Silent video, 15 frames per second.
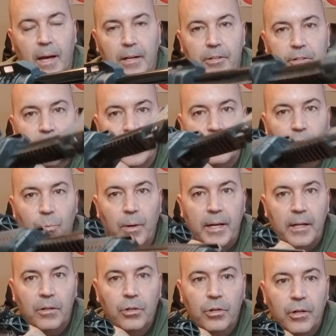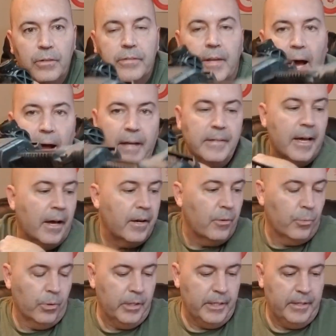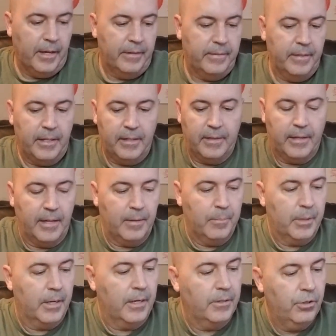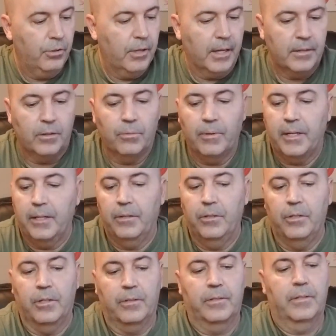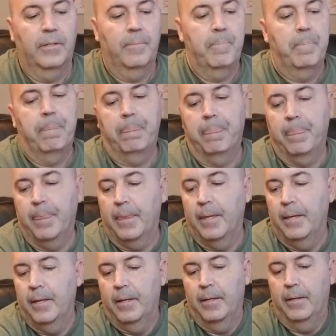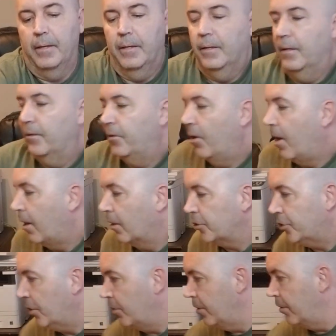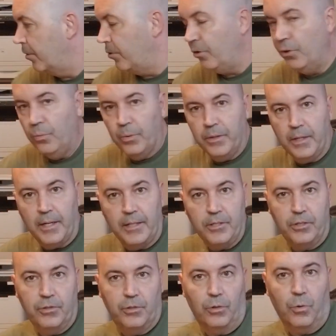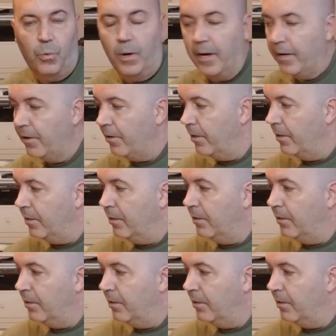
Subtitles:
I just like the way it looks. I doubt it really does anything, but I do like the way it looks. So I'll show you the new one that I just acquired.